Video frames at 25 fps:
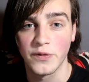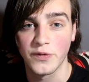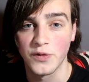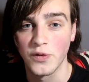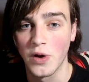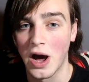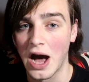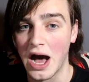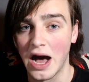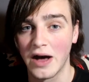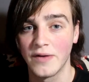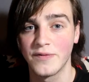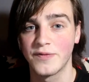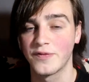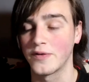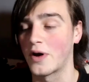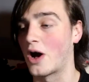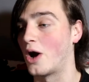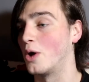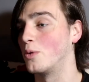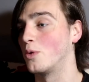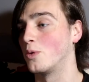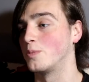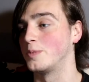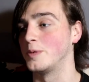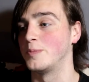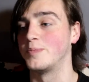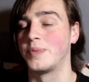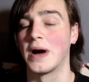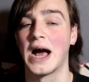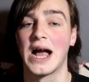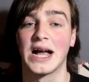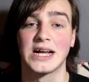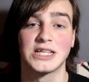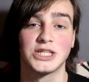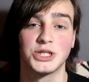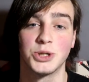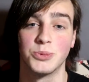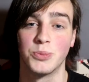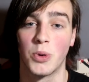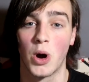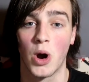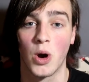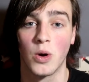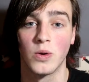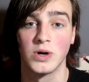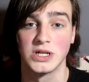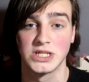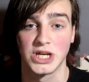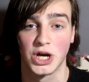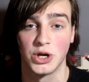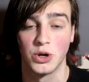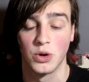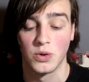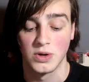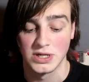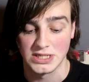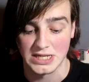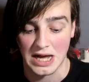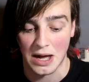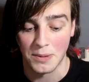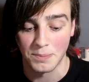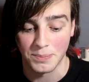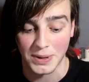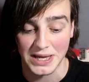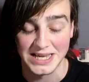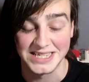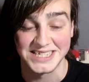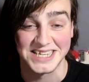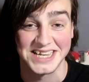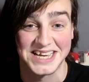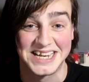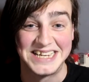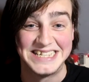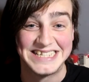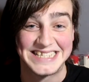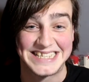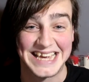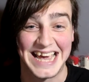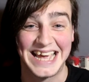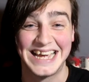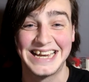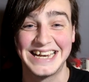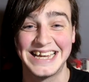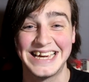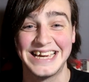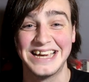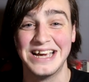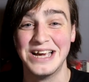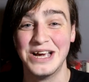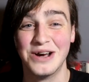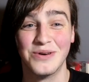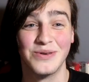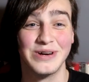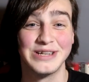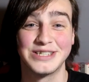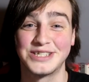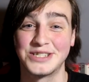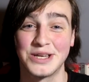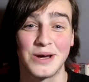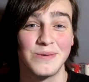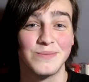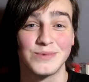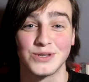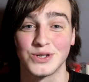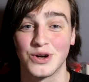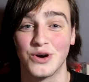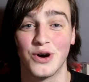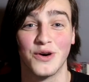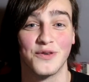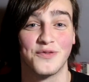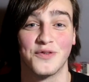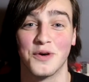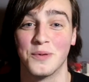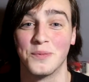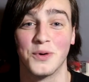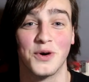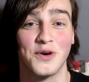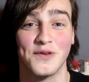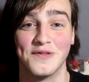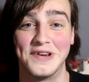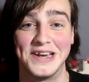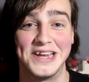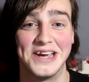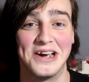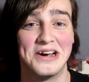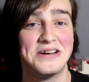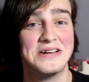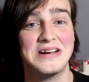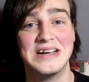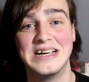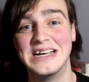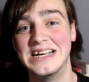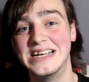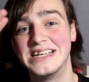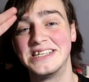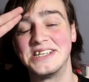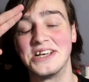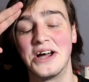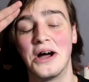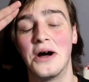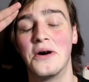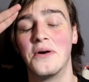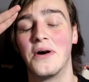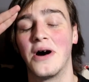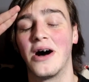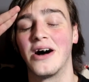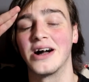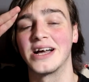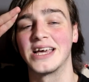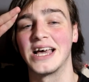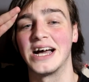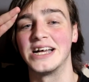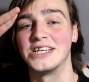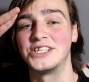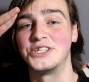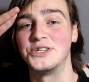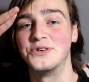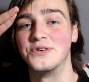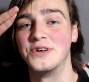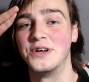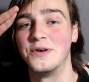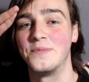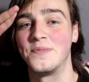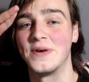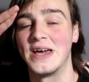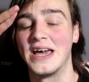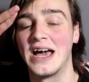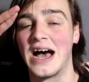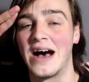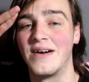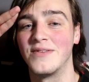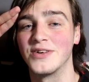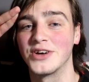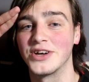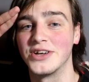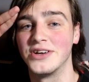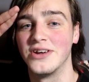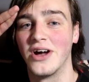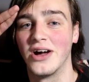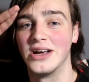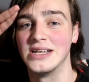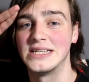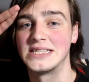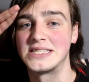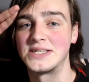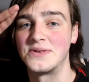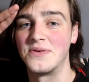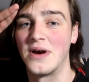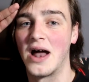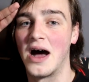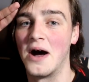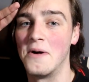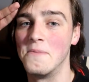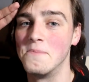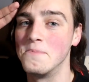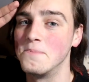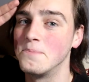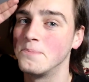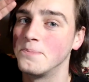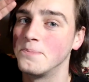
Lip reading: If you have, I will be back tomorrow, as I always am, basically daily, with some sort of football video. So I'll catch you in a bit. Have a good night. Ta-ra.